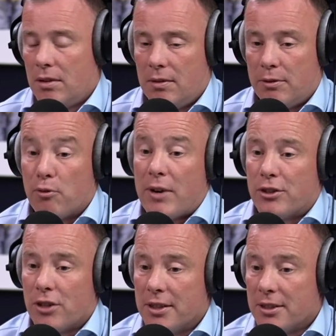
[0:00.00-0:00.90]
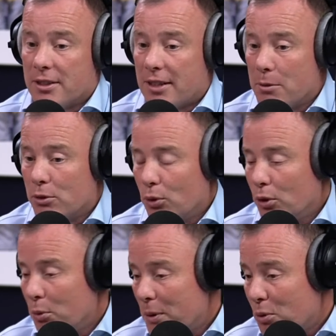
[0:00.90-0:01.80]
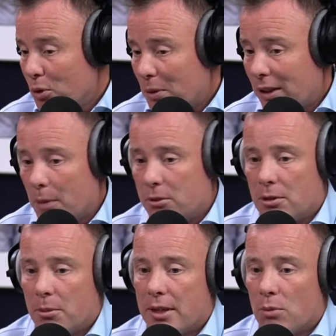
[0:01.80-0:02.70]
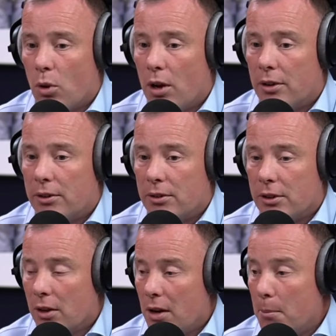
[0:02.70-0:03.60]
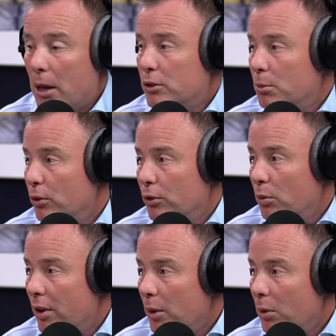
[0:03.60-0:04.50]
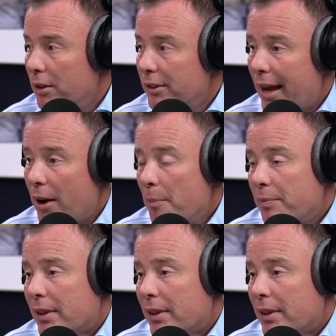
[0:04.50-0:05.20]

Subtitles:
franchises, as they would call them, we would call them clubs, to be worth multiples of what they're worth now.